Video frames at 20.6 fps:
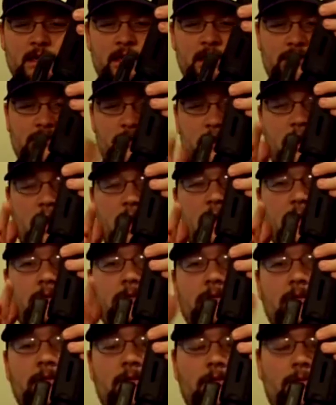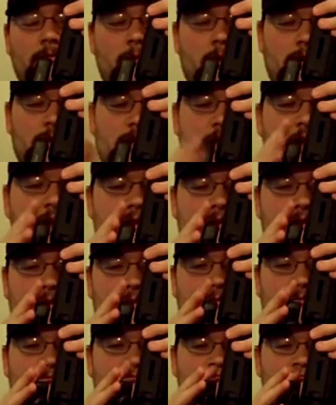It's great. Works
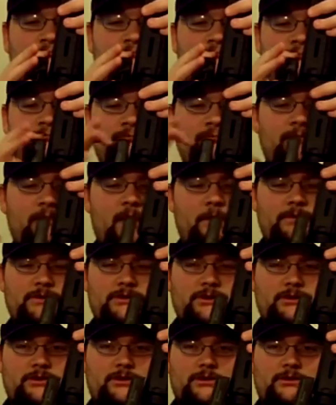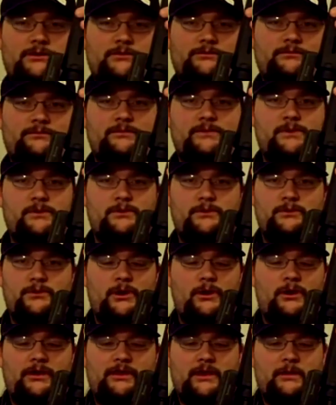awesome. I'm sure if you
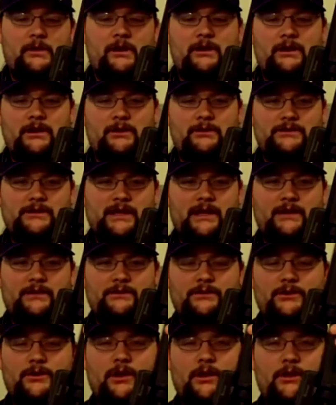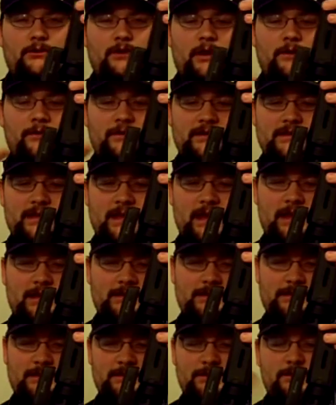know anything about EOTechs or holographic
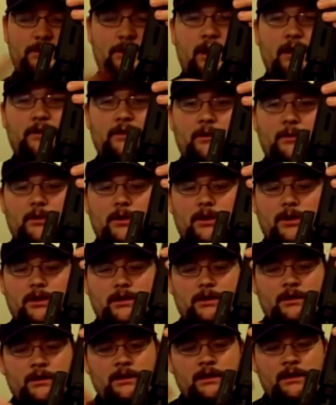sights, you know how they work.